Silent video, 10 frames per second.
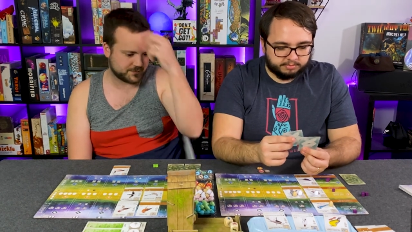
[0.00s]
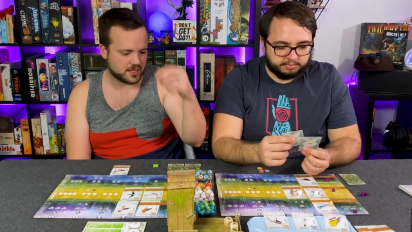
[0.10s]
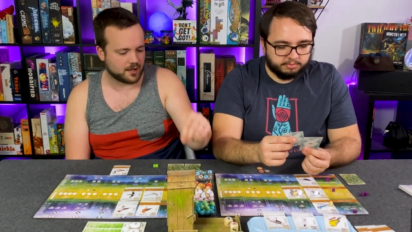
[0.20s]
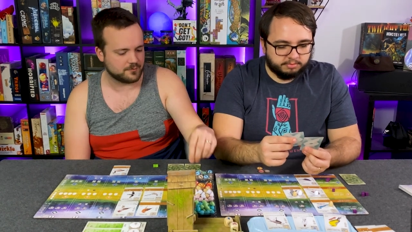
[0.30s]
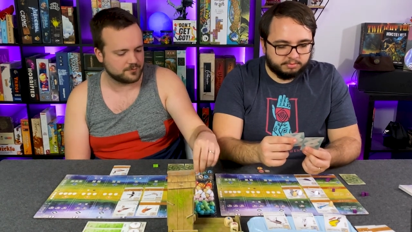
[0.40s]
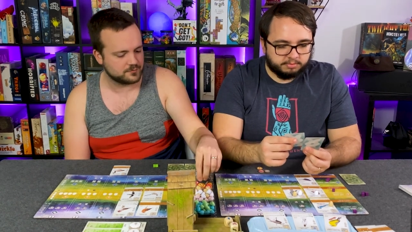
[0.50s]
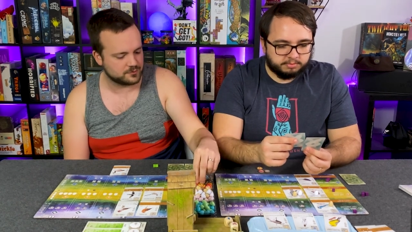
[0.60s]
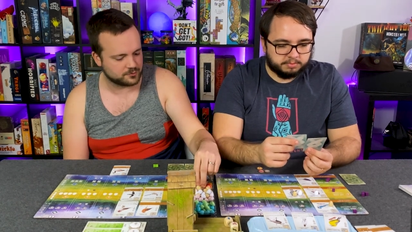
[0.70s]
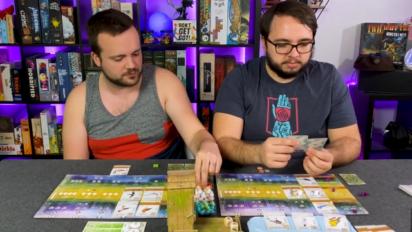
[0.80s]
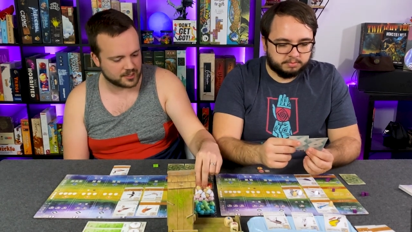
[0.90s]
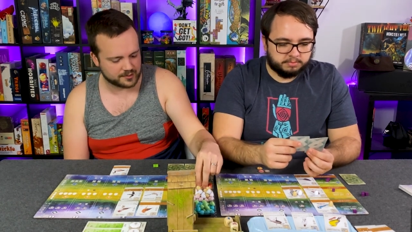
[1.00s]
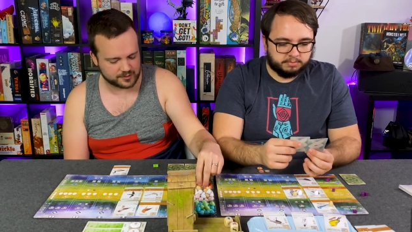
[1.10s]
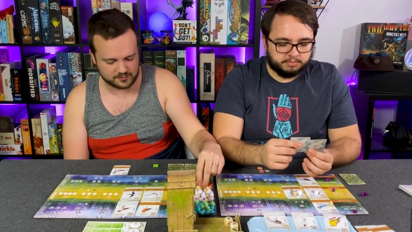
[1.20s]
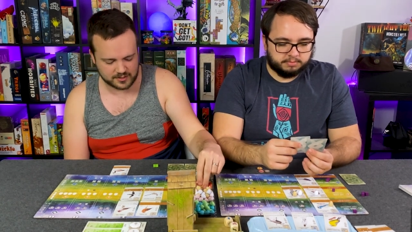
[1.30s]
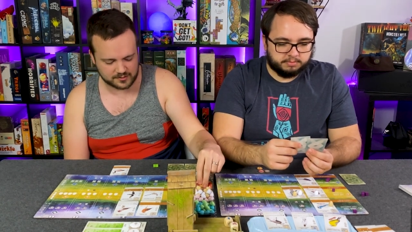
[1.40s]
Speaker 1: Yeah. So yeah,
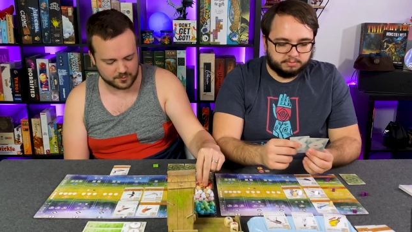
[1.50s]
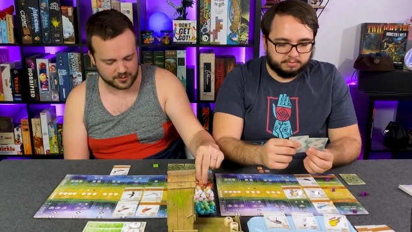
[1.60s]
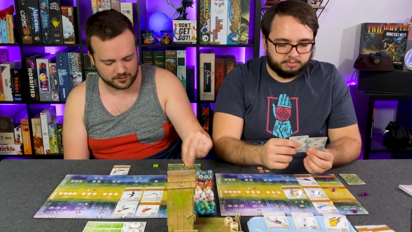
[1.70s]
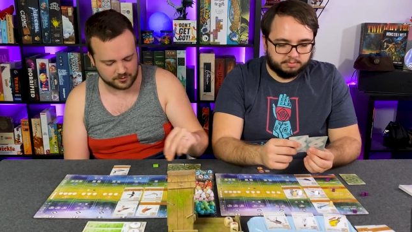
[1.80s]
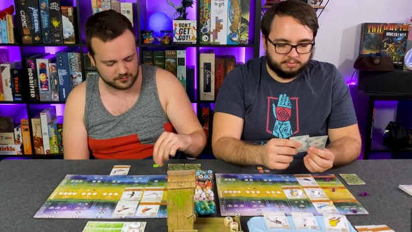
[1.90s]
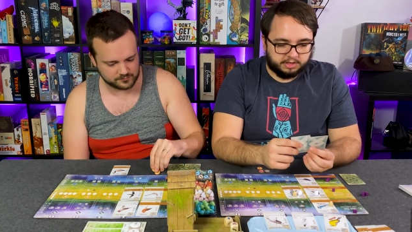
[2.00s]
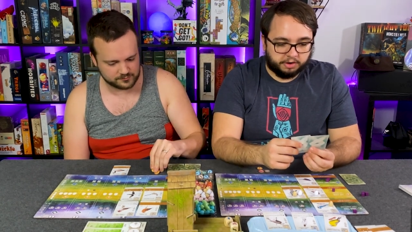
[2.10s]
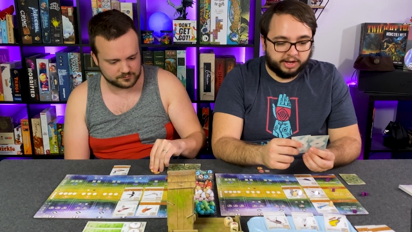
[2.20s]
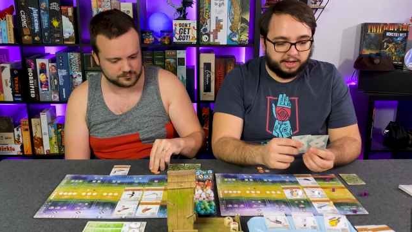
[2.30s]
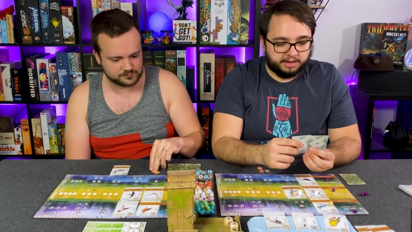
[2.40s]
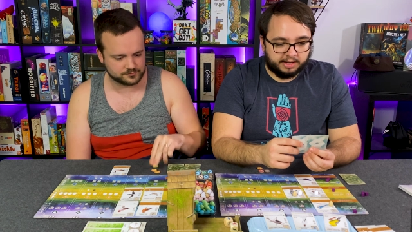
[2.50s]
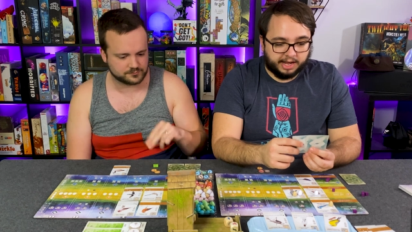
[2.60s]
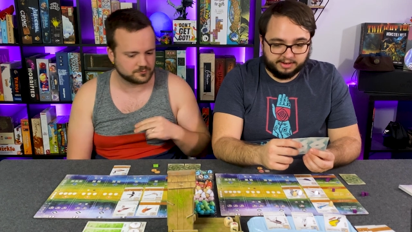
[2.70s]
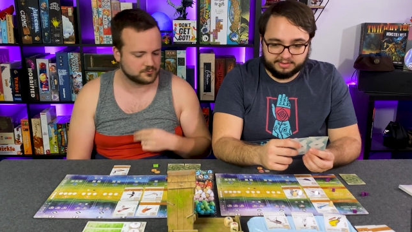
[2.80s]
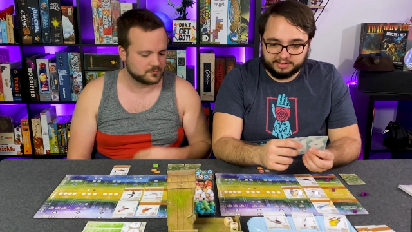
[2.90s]
that that's my turn.
Speaker 2: Okay.
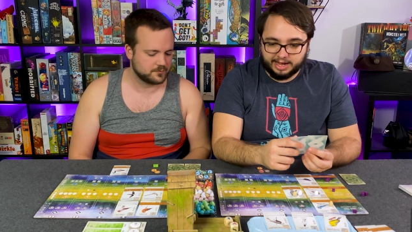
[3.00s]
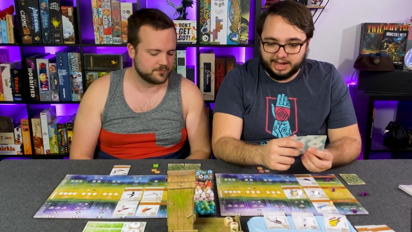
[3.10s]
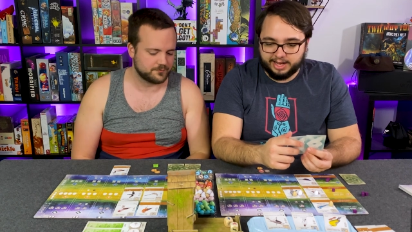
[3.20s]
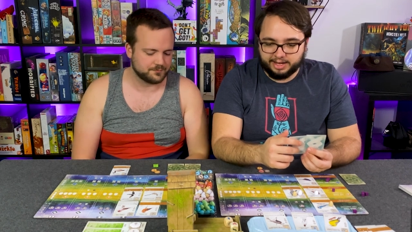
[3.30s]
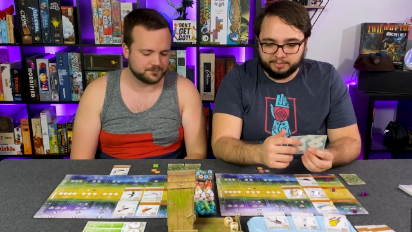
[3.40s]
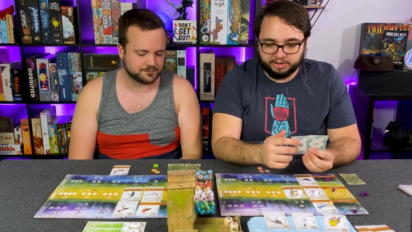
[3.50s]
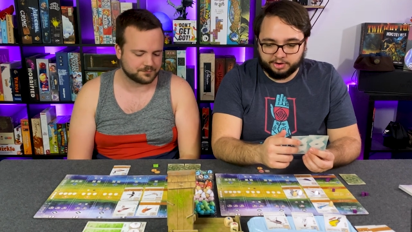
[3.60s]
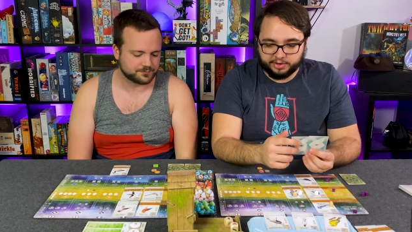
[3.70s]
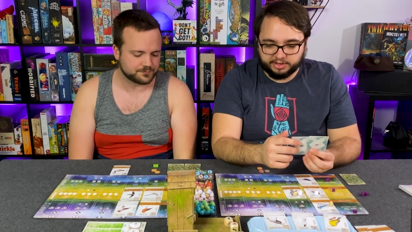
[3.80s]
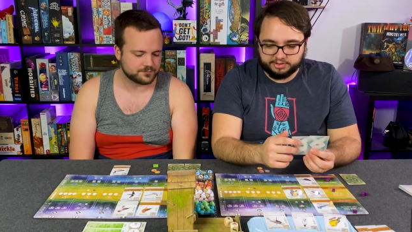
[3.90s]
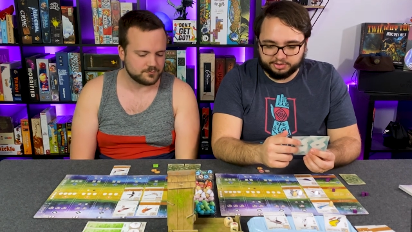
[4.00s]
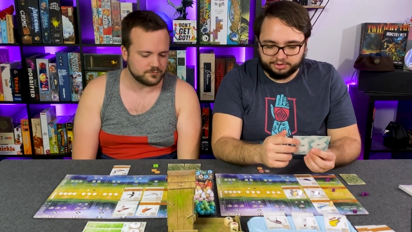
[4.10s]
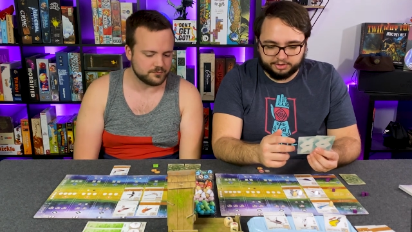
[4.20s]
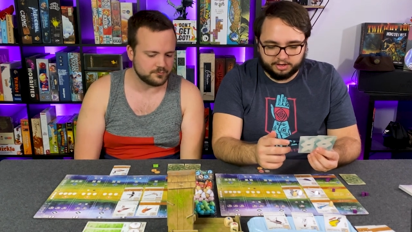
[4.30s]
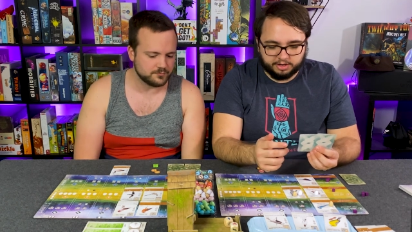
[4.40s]
Nice. I am going
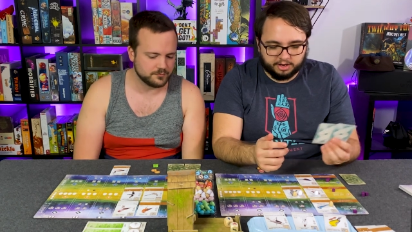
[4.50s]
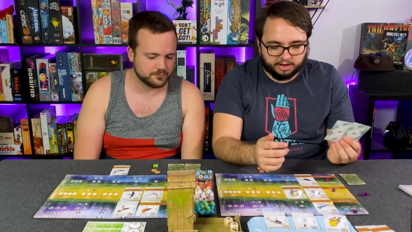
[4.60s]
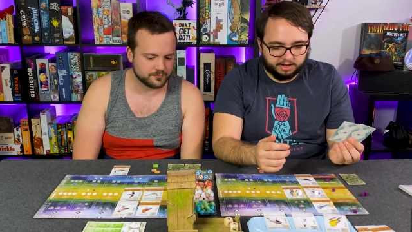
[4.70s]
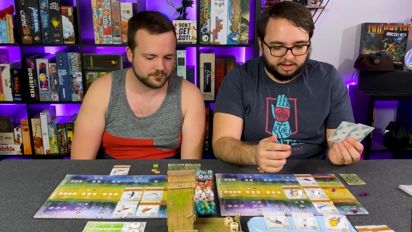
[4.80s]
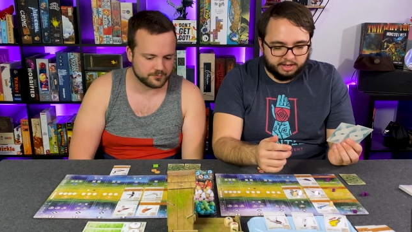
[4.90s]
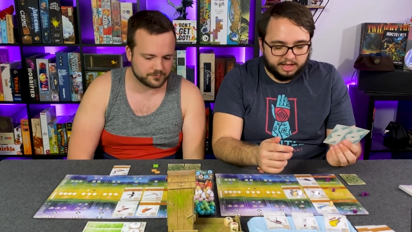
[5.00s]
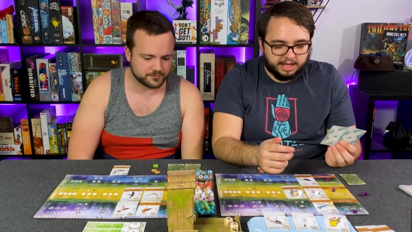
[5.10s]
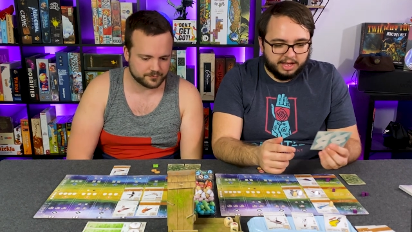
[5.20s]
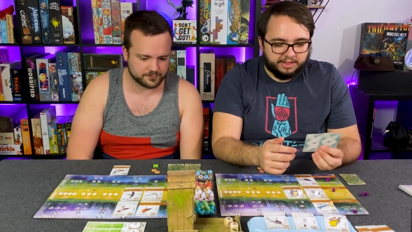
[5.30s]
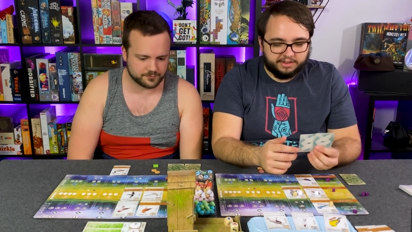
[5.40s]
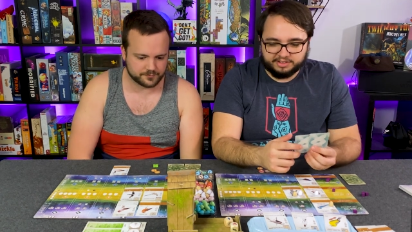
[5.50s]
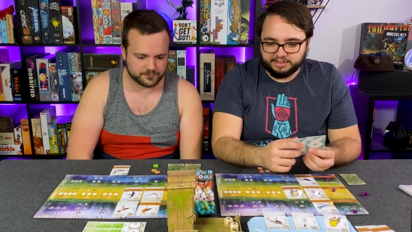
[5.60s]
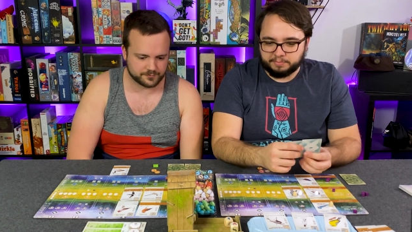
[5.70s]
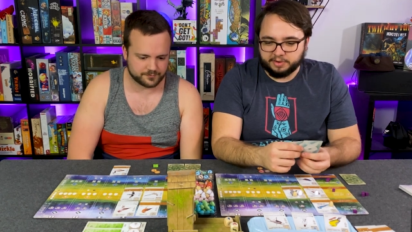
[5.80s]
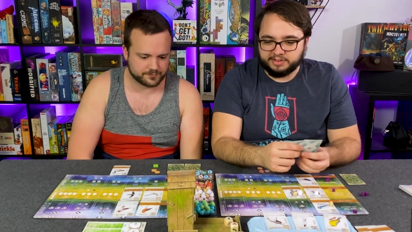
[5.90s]
to. Oh, there's
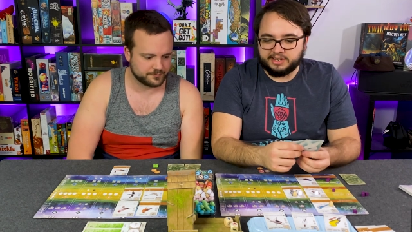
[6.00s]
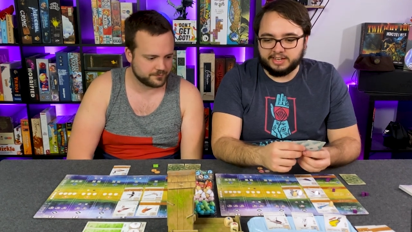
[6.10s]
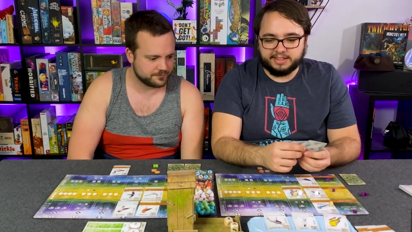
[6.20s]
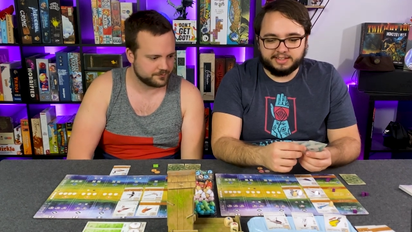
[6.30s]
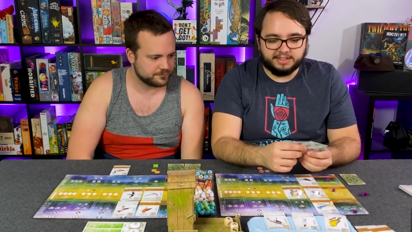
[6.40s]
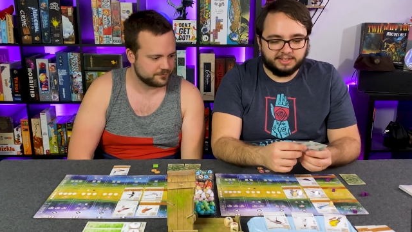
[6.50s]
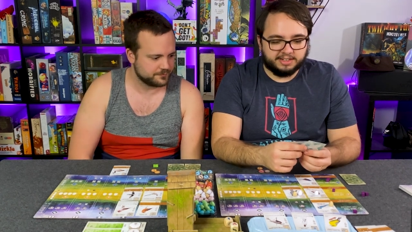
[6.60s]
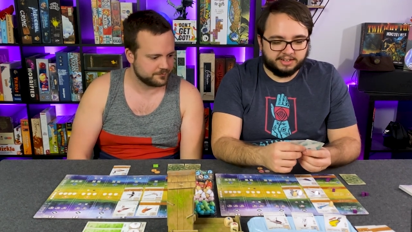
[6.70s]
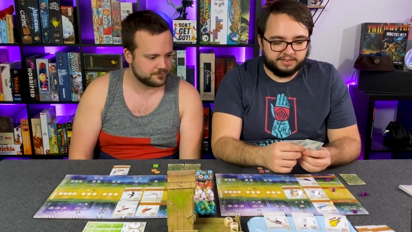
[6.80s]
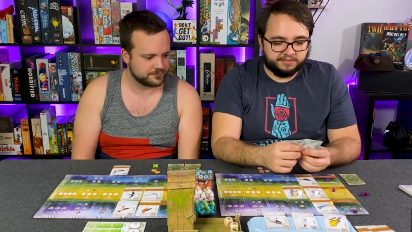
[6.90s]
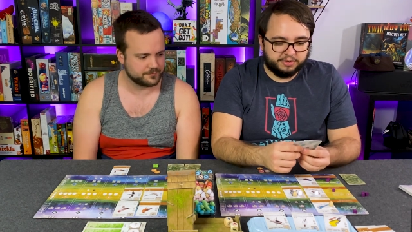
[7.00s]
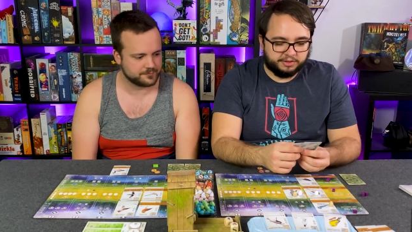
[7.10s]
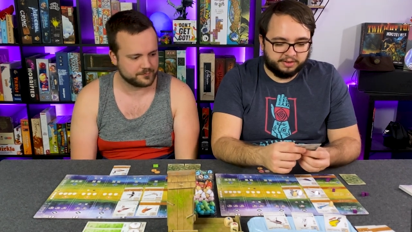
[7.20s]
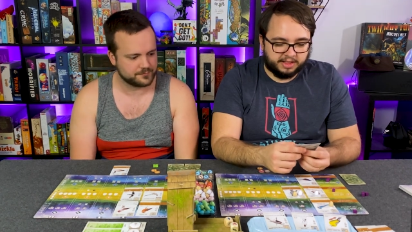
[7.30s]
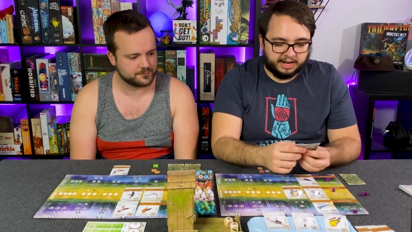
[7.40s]
a particular
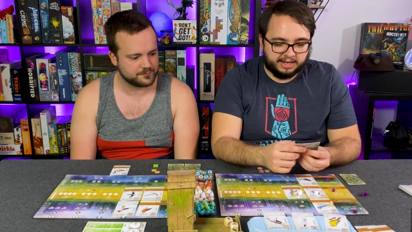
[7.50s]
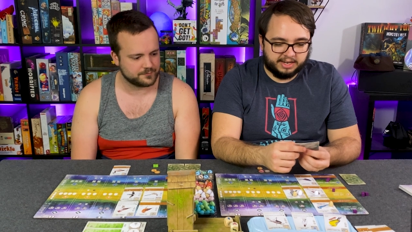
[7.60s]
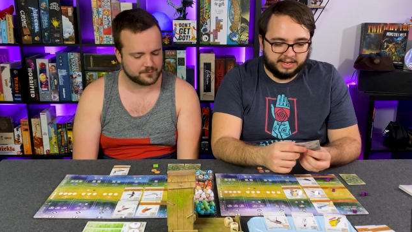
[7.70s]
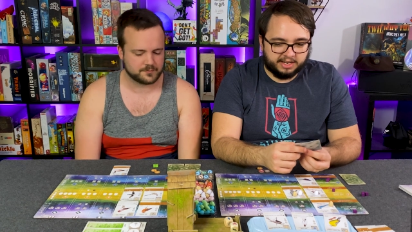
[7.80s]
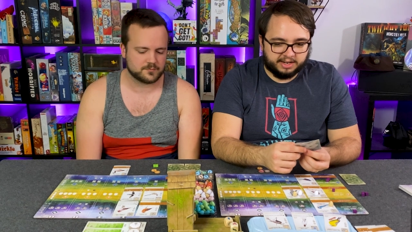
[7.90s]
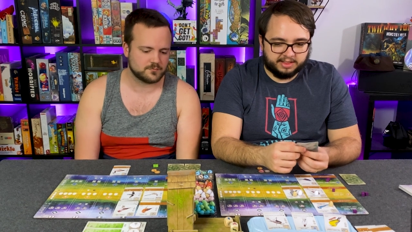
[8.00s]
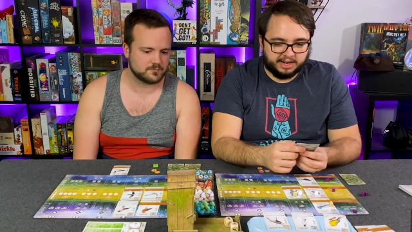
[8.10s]
food that I need